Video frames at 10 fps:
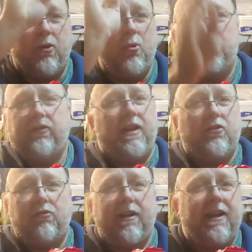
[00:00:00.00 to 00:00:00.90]
go
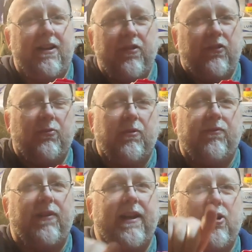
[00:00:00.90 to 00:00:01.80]
dead straight and others would
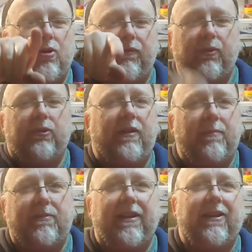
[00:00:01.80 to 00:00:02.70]
fly off or
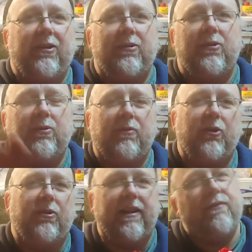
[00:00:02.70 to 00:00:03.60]
dip down or
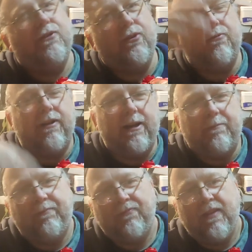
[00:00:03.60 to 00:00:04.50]
turn left, turn right.
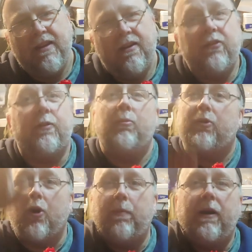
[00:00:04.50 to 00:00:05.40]
Some
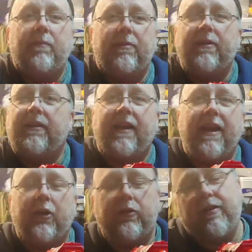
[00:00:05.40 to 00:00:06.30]
would hop up and
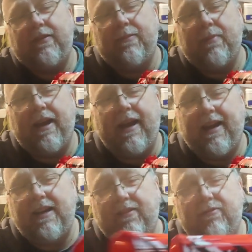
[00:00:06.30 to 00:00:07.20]
get a good decent bit of
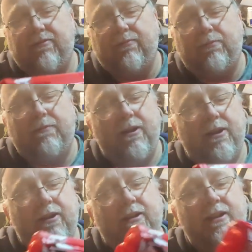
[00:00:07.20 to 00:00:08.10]
height
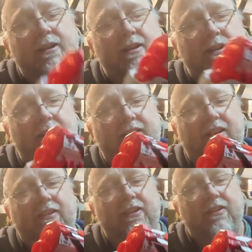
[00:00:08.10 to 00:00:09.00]
and
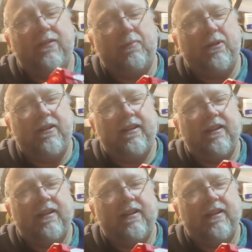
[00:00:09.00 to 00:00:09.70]
distance, but